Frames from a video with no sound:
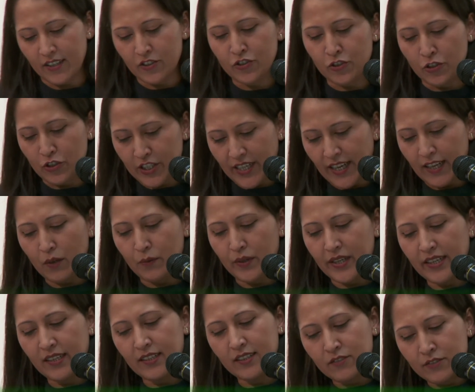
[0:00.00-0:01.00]
George
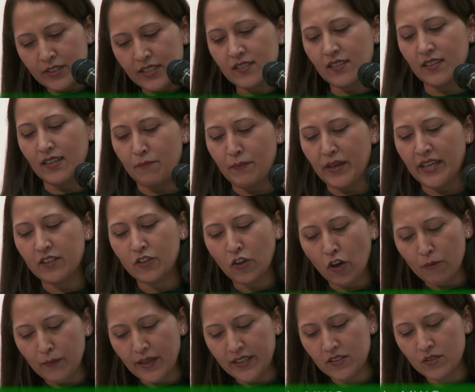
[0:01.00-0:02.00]
Galloway recently made
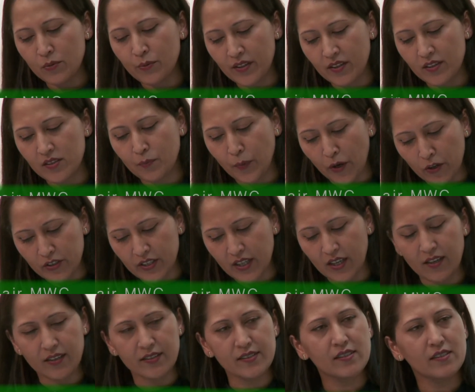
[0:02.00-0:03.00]
comments with his
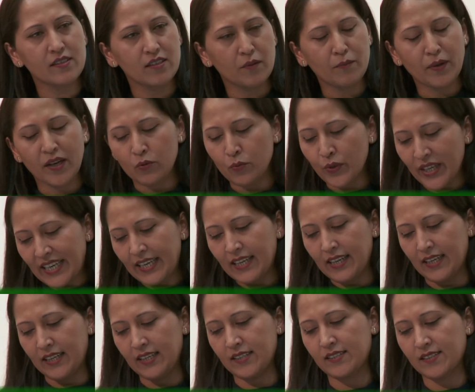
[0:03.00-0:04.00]
podcast about
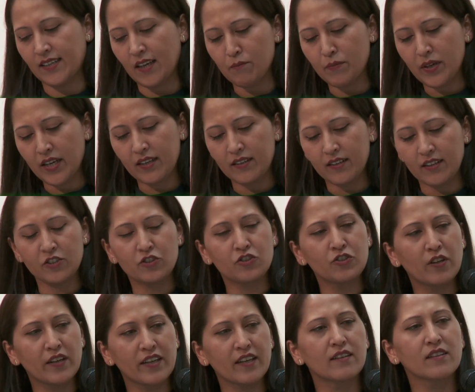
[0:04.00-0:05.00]
WikiLeaks campaigner
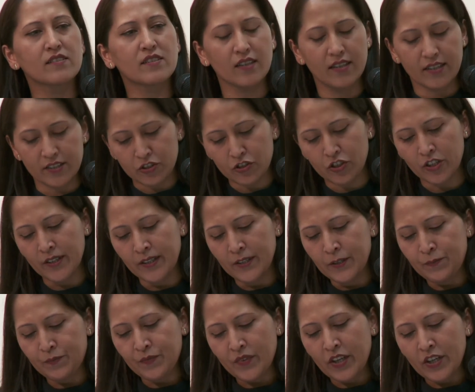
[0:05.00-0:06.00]
Julian Assange,
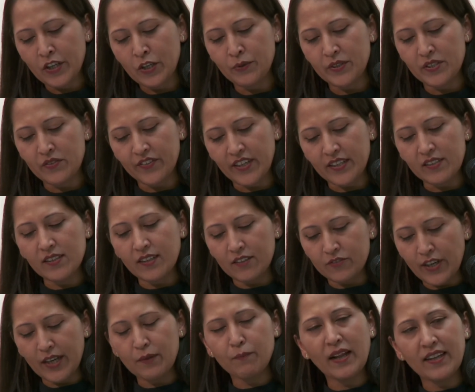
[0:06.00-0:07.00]
who is facing
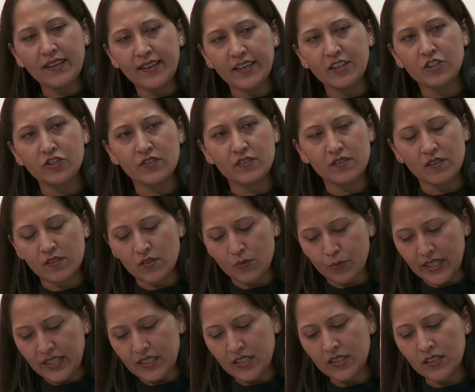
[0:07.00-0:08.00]
rape allegations in
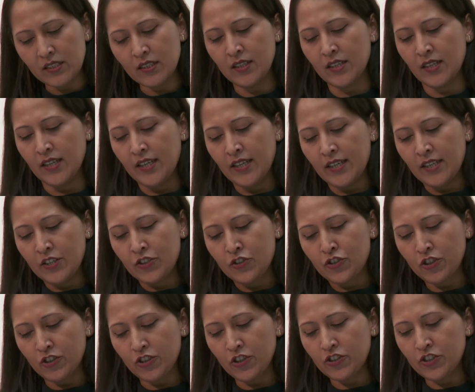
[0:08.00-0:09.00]
Sweden.
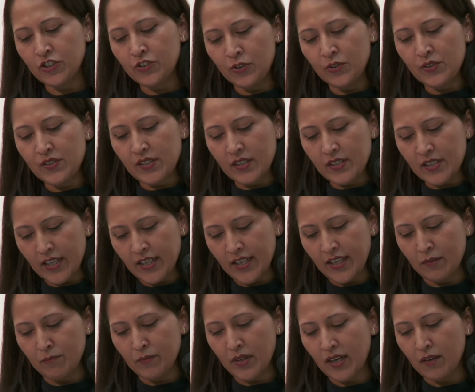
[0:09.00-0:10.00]
George used the
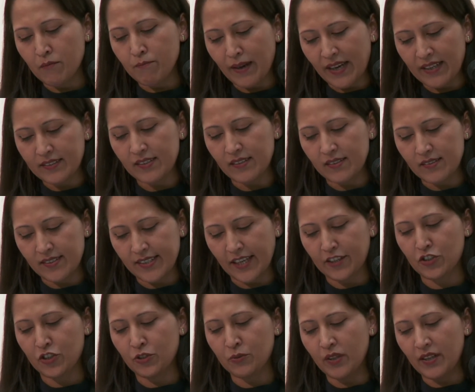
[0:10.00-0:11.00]
term bad
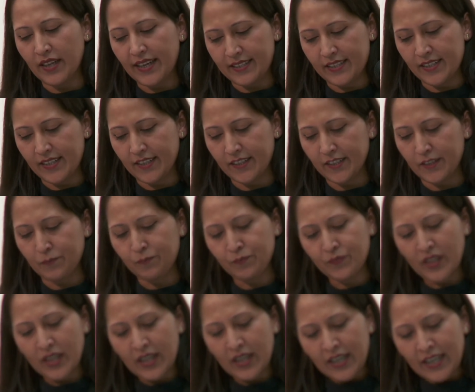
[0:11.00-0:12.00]
sexual etiquette.
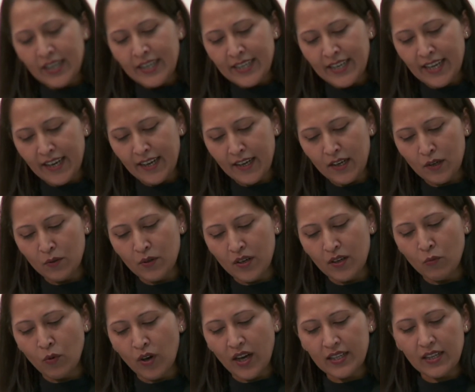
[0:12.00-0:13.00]
Now,
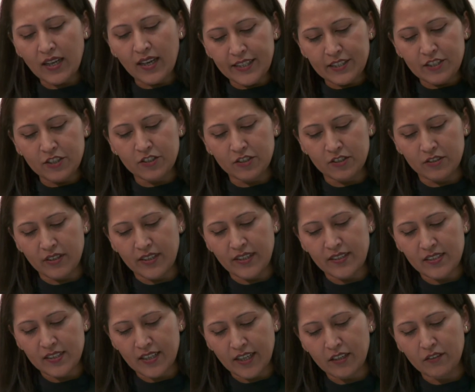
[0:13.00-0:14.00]
what I'd like to do
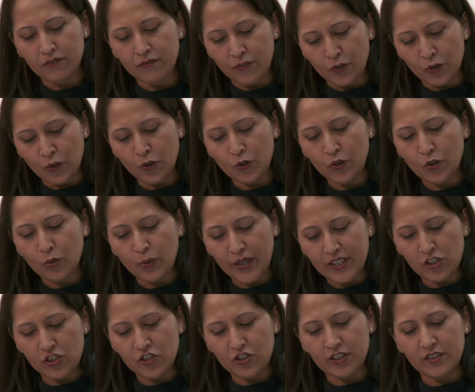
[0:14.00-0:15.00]
is take 4
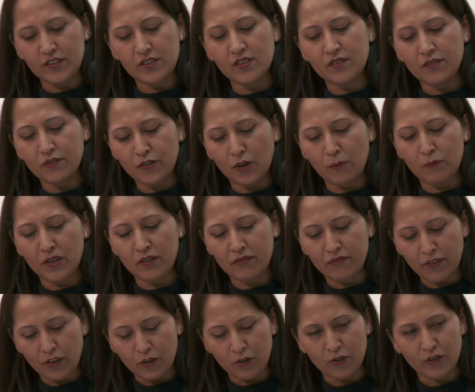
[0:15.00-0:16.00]
questions from the
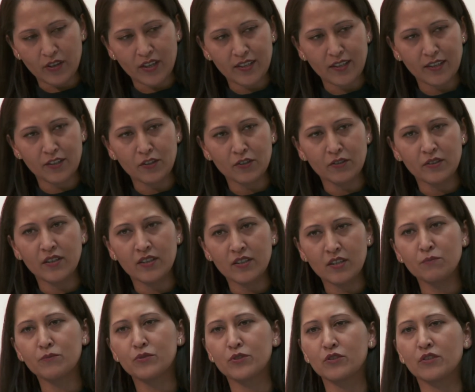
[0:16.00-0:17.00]
floor, and I know a
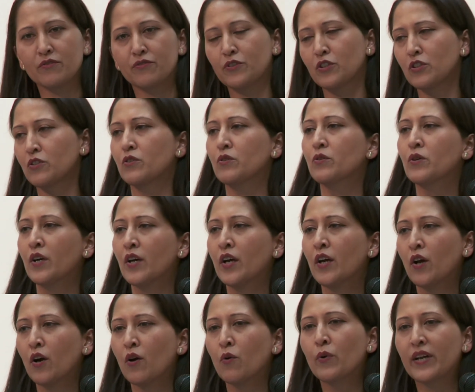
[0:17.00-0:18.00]
number of you
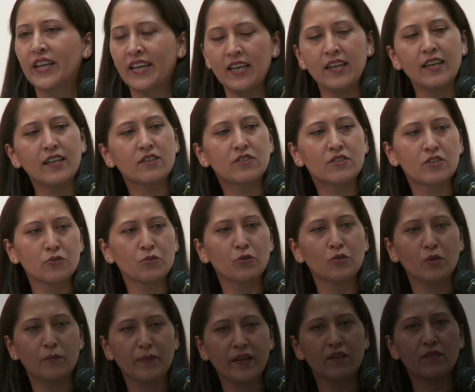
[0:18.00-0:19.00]
were keen to
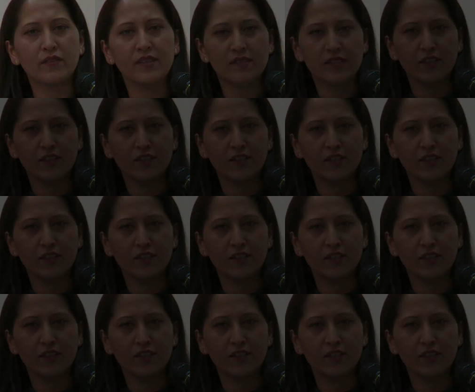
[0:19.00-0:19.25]
talk about this